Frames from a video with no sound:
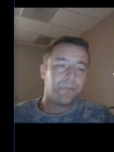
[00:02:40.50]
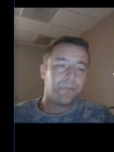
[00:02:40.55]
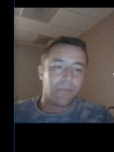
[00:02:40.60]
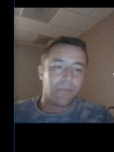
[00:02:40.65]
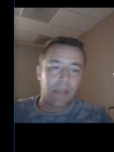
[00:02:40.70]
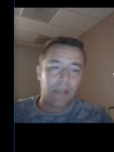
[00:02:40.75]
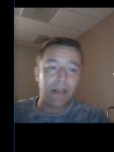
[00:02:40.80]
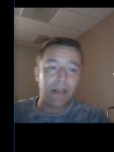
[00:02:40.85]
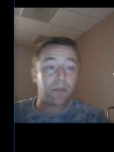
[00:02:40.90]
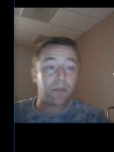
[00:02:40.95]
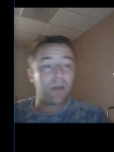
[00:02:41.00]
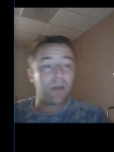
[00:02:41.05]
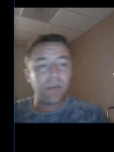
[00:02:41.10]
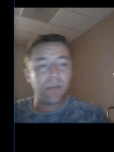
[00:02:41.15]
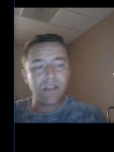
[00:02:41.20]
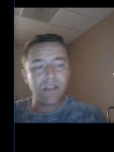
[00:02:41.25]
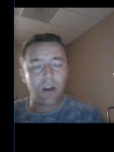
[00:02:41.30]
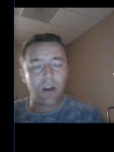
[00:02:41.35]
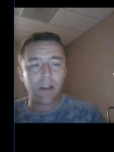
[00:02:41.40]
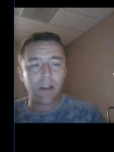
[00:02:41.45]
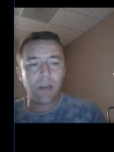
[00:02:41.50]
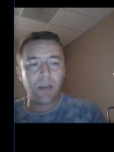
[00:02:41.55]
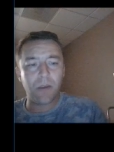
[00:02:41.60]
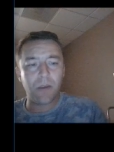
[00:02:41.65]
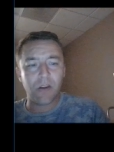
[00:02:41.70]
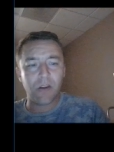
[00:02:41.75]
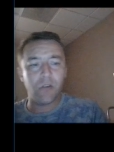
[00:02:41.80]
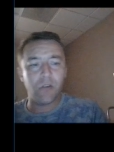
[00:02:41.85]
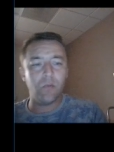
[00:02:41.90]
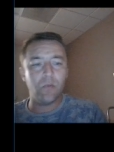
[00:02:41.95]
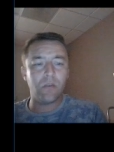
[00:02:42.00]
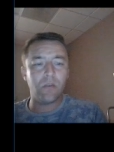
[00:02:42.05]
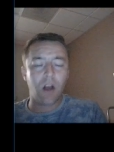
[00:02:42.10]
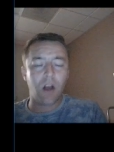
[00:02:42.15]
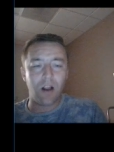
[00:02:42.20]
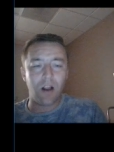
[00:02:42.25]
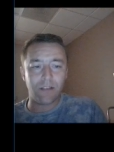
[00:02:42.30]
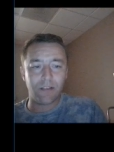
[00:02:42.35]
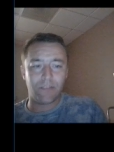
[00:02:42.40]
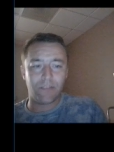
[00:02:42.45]
And I'm going to be talking about a new
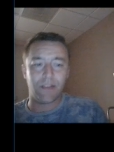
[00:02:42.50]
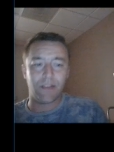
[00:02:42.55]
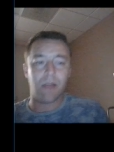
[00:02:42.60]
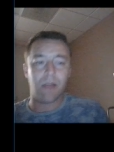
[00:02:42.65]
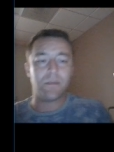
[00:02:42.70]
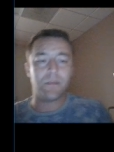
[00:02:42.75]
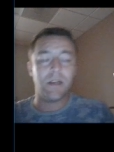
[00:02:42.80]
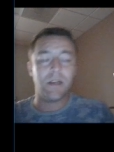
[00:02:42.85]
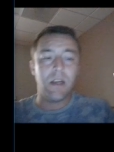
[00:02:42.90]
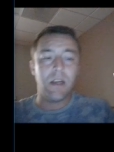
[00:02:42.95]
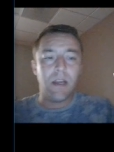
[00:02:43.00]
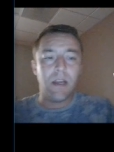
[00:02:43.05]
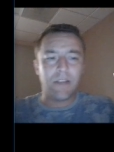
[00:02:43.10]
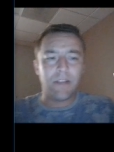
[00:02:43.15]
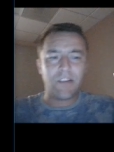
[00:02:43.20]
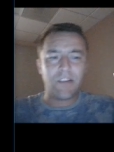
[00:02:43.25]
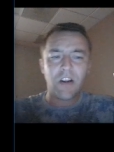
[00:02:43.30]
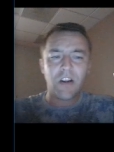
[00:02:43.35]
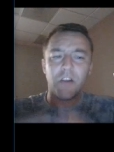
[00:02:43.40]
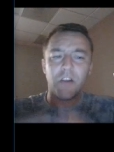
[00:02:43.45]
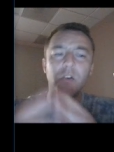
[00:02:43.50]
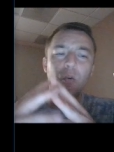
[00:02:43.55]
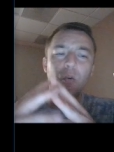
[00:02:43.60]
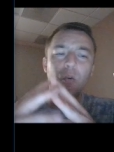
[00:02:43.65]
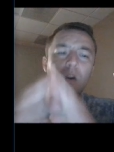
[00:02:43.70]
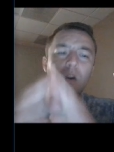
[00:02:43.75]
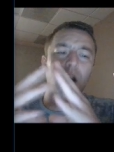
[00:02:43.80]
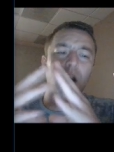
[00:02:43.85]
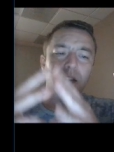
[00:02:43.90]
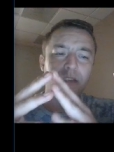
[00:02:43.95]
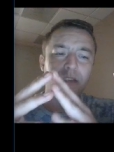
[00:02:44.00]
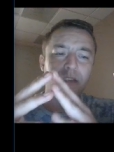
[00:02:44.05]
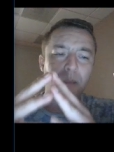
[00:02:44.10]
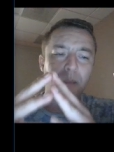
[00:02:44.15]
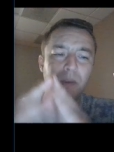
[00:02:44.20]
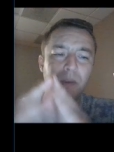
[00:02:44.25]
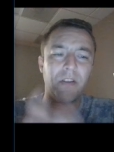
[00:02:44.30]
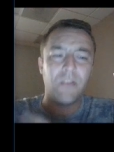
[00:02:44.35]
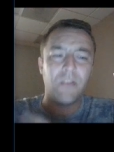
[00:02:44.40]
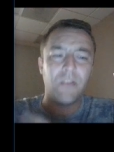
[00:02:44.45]
concept. It's not a new concept,
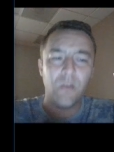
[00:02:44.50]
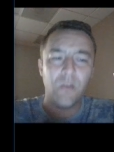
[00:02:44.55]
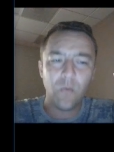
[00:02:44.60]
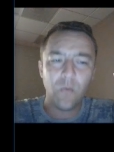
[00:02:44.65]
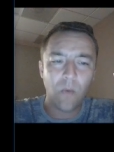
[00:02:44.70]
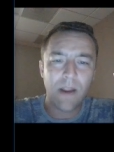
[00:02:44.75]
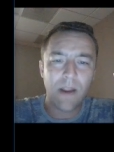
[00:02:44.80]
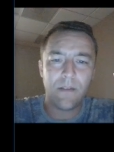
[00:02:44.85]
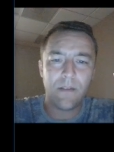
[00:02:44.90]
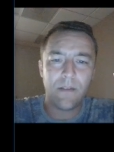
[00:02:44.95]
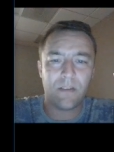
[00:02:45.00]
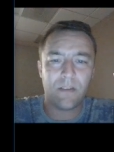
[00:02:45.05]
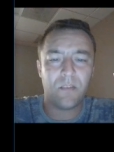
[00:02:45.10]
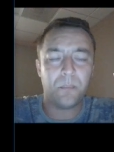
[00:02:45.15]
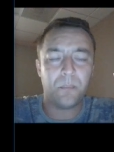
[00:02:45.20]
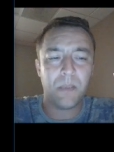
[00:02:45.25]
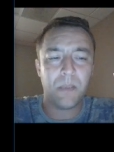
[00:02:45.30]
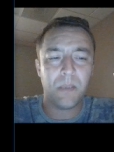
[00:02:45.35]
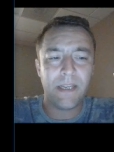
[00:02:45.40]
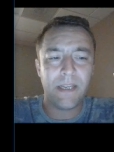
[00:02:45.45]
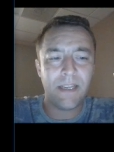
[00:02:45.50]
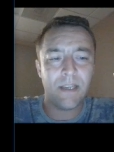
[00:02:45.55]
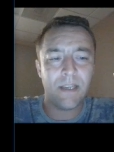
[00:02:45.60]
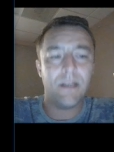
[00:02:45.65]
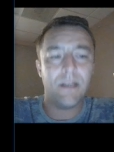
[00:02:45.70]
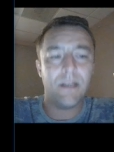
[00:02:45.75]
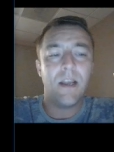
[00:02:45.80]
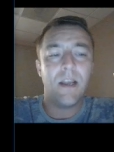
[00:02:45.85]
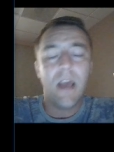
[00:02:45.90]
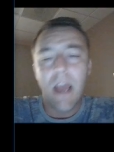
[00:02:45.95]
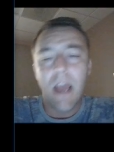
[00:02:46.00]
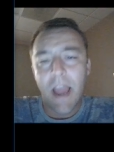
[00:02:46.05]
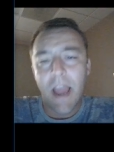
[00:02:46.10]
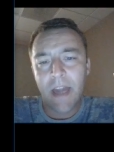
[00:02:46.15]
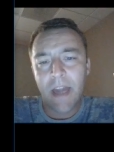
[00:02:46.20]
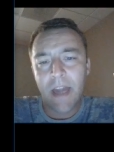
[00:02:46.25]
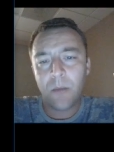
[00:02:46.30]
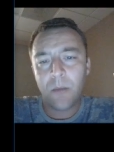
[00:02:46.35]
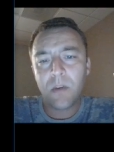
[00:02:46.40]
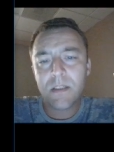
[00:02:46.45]
but it's a new way of explaining it.
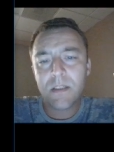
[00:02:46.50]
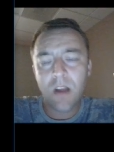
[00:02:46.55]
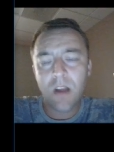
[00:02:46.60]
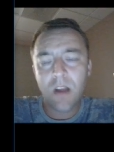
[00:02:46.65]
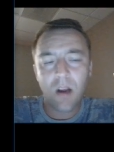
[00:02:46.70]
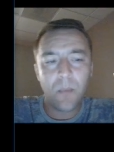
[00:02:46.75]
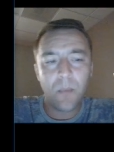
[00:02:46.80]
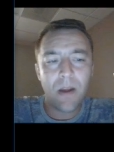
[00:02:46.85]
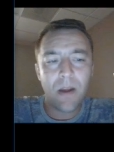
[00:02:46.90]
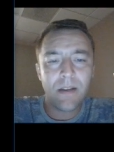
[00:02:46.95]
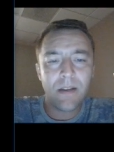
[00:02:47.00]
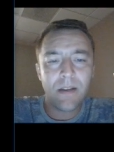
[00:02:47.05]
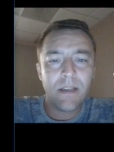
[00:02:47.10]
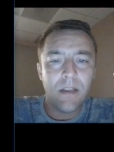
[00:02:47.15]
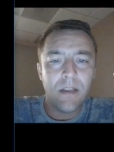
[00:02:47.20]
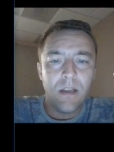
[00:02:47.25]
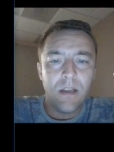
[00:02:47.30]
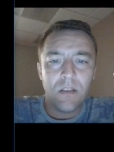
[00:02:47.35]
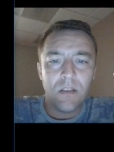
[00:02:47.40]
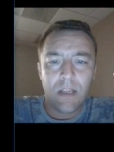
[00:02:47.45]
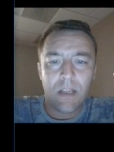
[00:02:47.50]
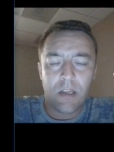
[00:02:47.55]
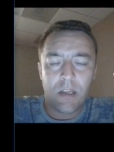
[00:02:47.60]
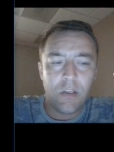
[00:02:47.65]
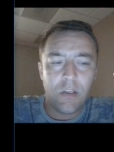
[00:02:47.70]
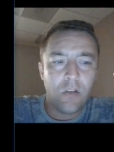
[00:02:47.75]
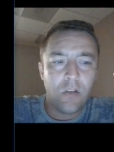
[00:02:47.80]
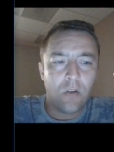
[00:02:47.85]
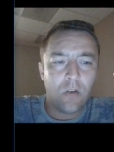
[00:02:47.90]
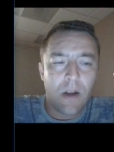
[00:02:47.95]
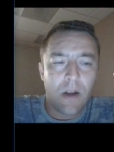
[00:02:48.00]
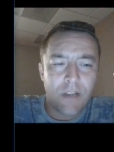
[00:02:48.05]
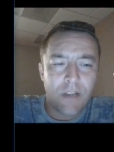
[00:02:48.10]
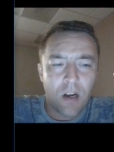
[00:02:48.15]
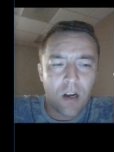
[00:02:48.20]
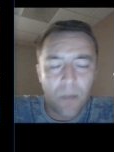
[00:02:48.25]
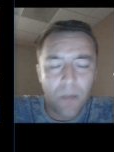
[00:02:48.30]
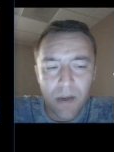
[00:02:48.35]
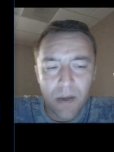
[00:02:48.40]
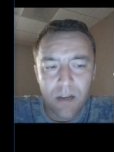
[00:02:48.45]
And I want to talk about it, like, you know, I
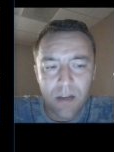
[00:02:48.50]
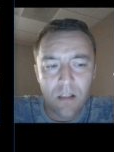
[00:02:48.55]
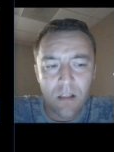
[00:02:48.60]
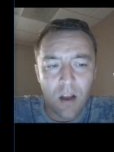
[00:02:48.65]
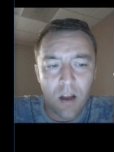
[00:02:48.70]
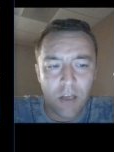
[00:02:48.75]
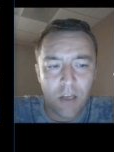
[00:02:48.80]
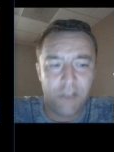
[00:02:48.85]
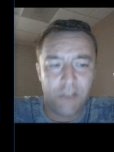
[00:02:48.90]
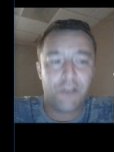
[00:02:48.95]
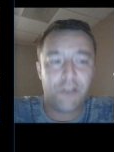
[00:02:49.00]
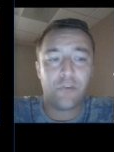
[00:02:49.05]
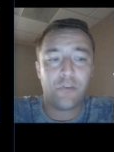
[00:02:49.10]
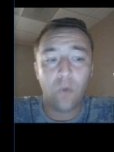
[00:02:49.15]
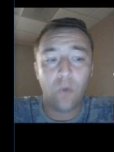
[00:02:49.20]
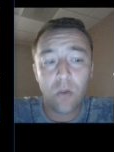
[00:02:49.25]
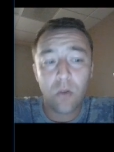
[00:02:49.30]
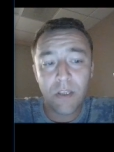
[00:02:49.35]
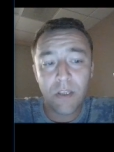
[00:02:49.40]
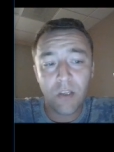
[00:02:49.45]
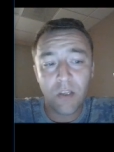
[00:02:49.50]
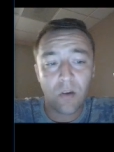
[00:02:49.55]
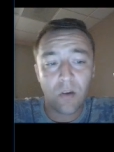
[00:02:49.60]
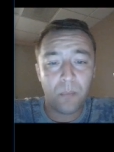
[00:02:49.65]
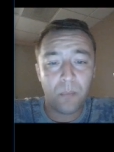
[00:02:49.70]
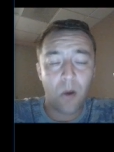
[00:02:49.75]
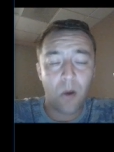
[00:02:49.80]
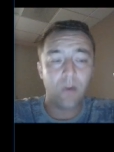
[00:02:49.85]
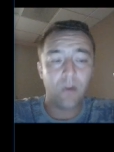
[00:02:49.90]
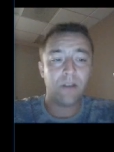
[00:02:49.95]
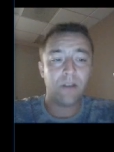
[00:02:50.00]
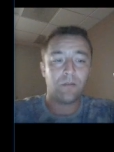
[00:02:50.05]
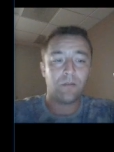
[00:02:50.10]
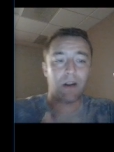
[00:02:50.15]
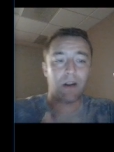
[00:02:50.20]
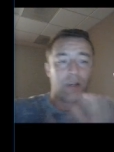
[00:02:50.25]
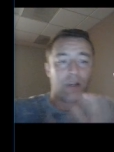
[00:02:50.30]
talk about it a lot, controlling your opponent, right? You